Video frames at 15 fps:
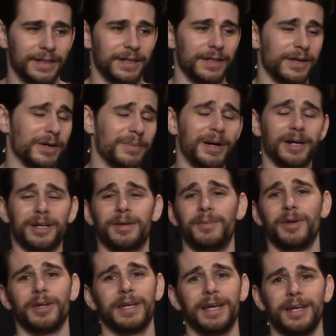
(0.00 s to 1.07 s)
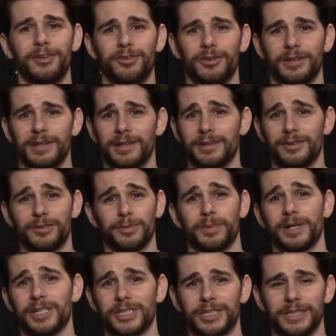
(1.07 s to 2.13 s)
They're about communication and
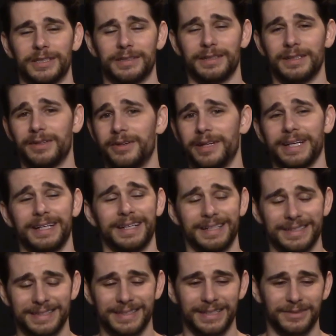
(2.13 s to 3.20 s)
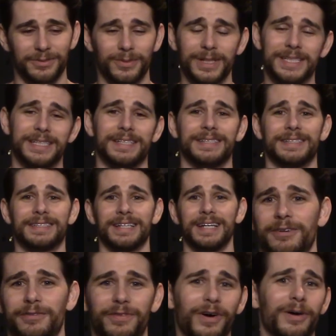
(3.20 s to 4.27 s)
expression and all that kind of stuff, which is
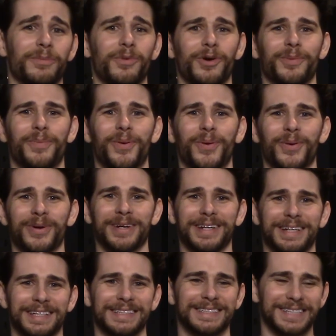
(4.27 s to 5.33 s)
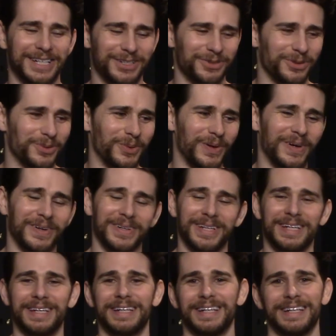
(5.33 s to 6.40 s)
far more important in sexual
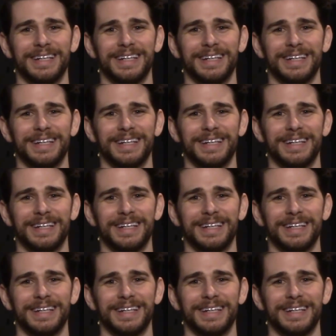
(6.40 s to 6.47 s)
quality